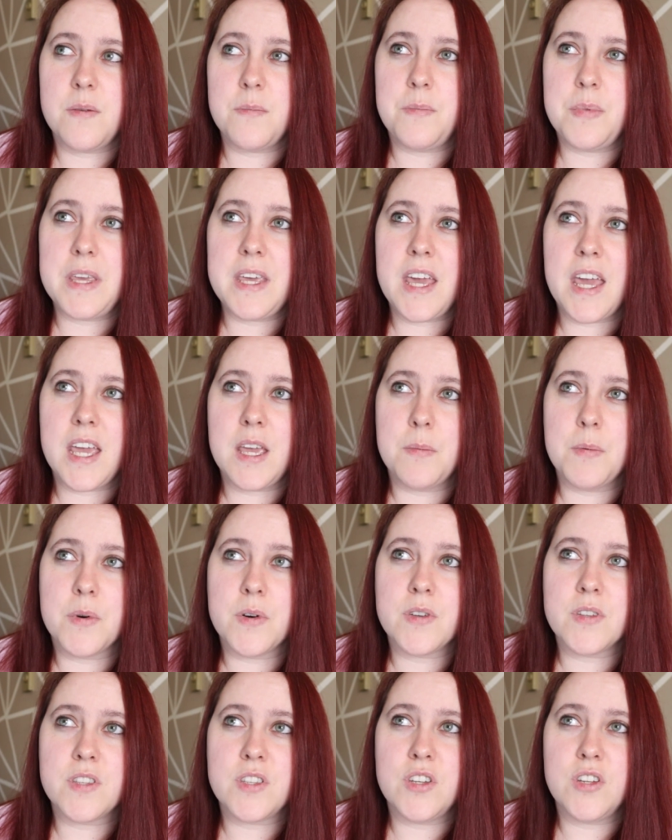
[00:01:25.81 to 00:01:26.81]
be
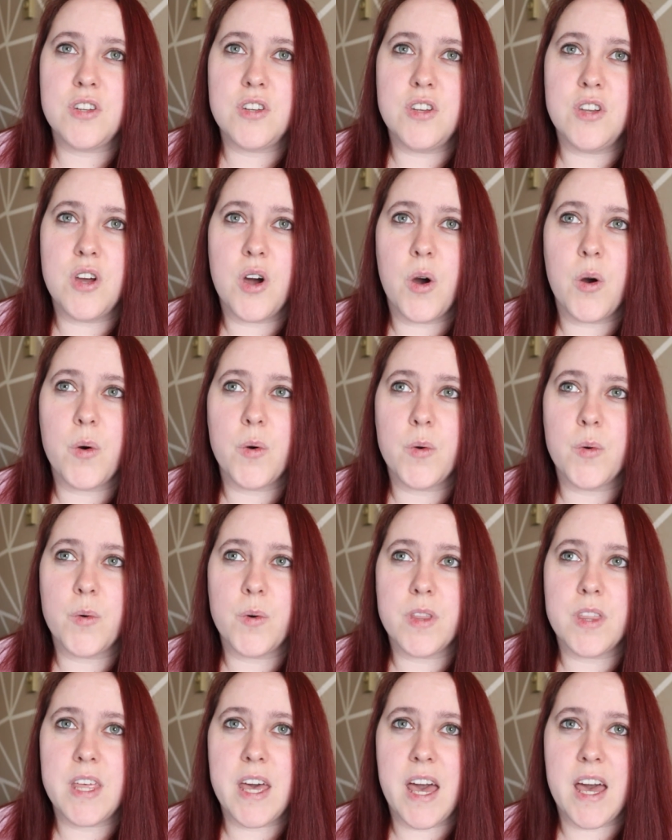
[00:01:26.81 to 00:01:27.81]
able to
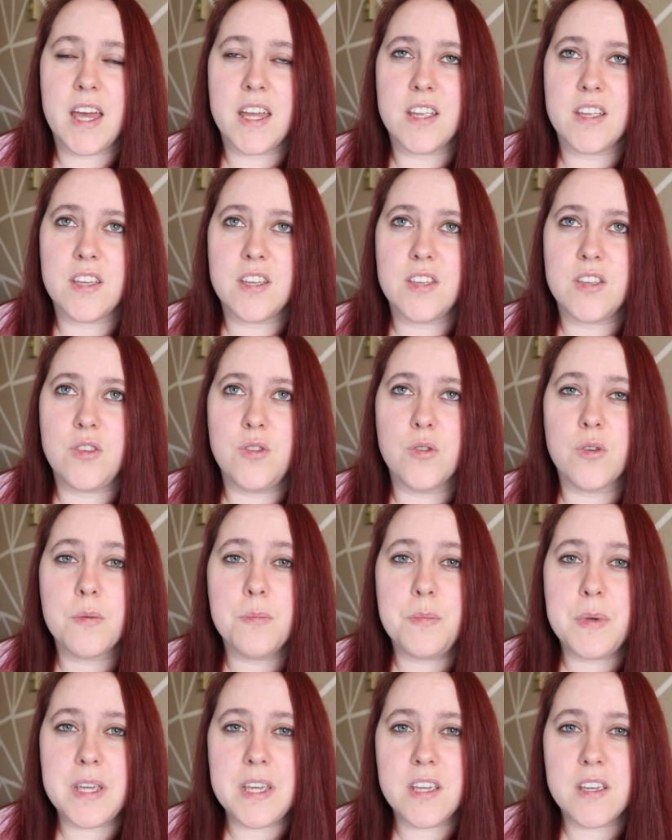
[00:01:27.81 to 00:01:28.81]
know that you're
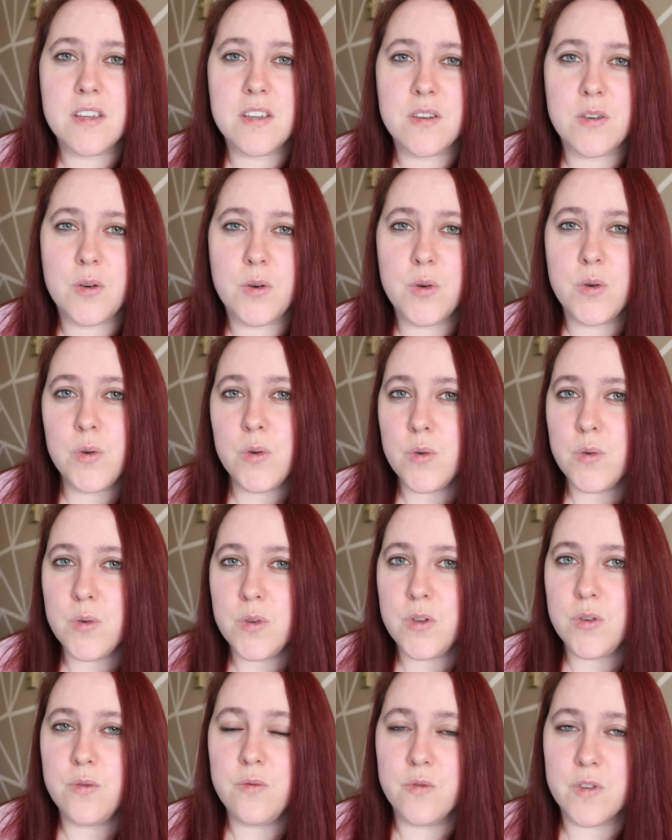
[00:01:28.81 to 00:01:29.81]
being who
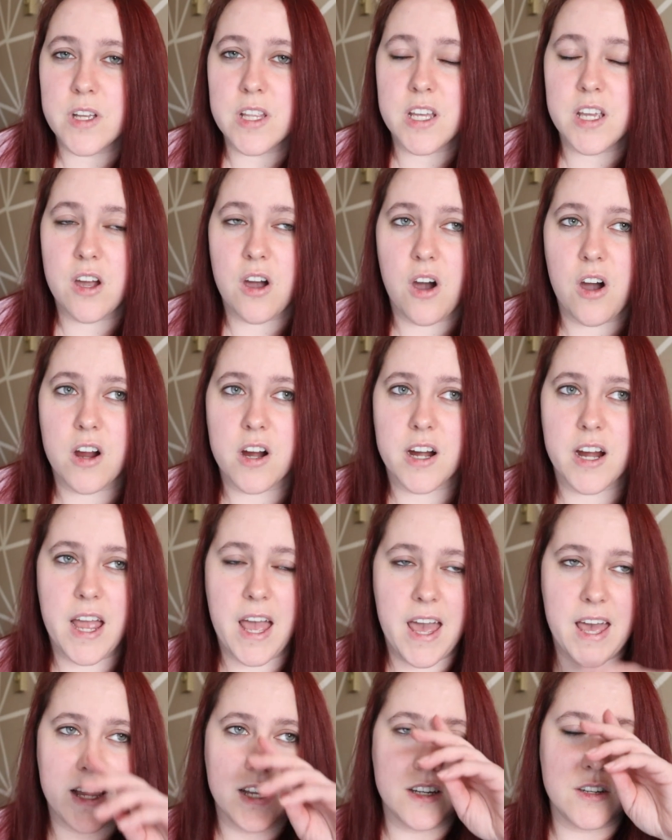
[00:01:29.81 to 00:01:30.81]
you really are
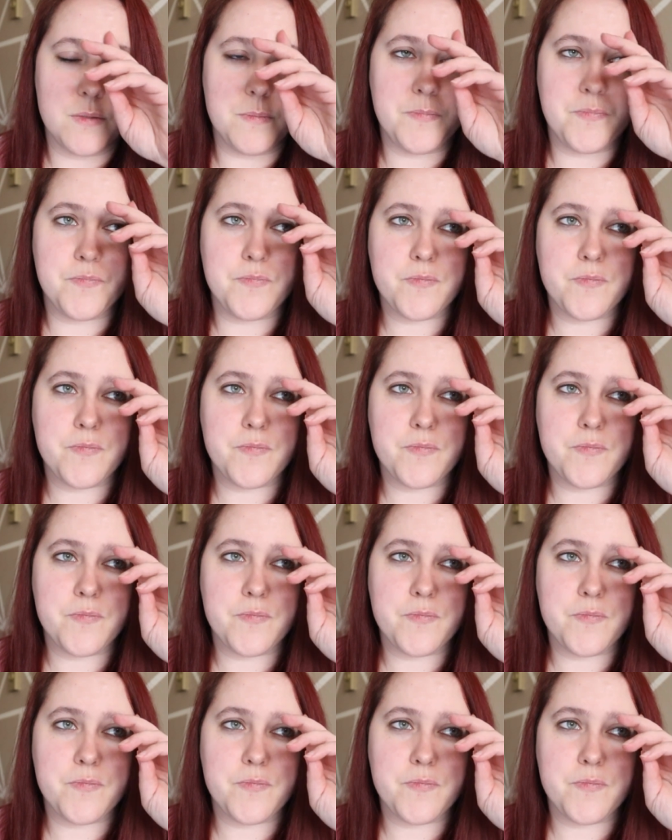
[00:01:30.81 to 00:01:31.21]
and